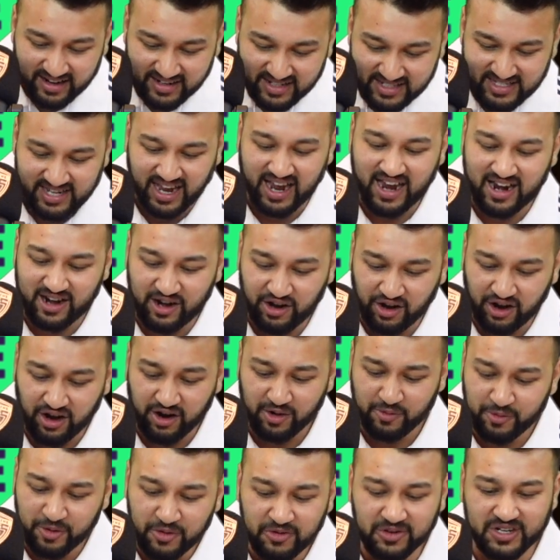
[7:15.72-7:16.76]
Tyler,
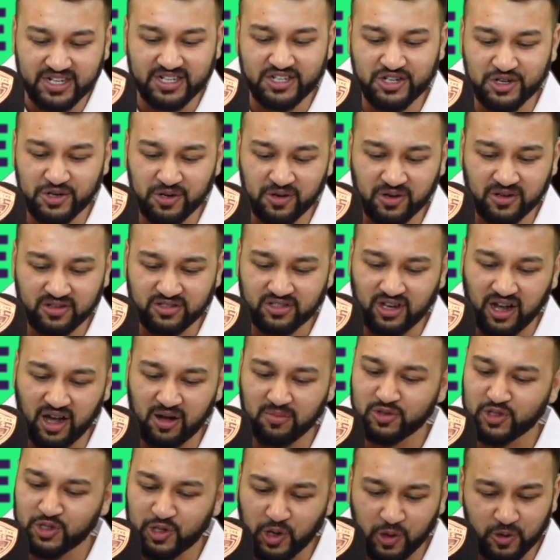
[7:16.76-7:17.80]
Rooney Tunes,
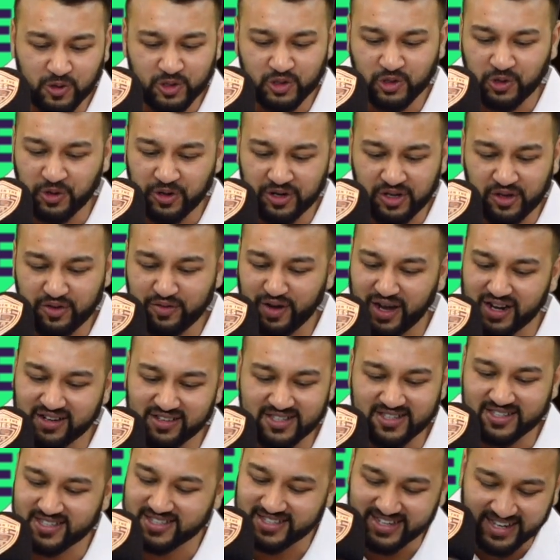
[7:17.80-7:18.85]
I'm so sorry. You've had a
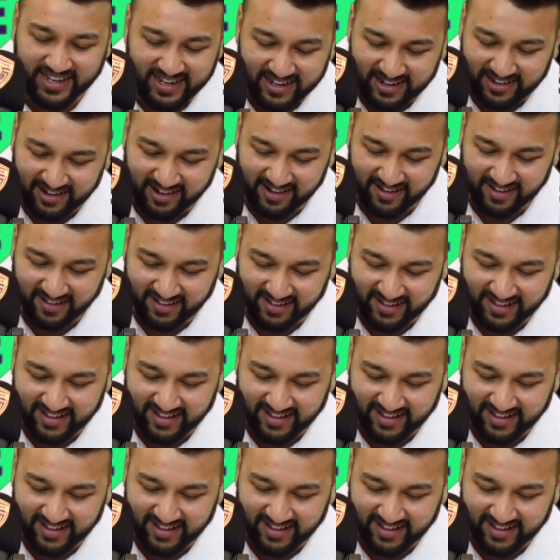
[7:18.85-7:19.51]
stinker.